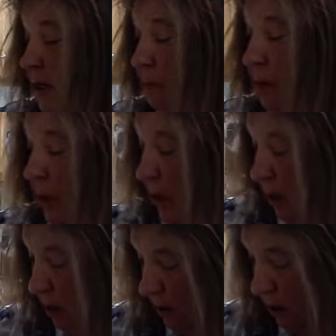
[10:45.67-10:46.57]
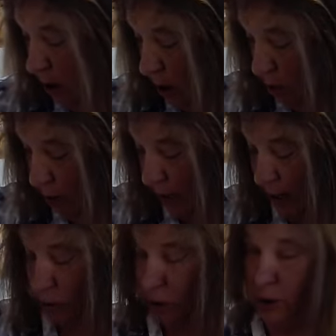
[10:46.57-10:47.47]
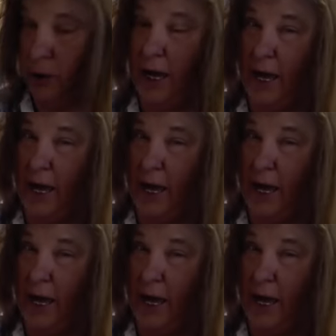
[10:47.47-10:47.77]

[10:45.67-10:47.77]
I'm gonna go down to an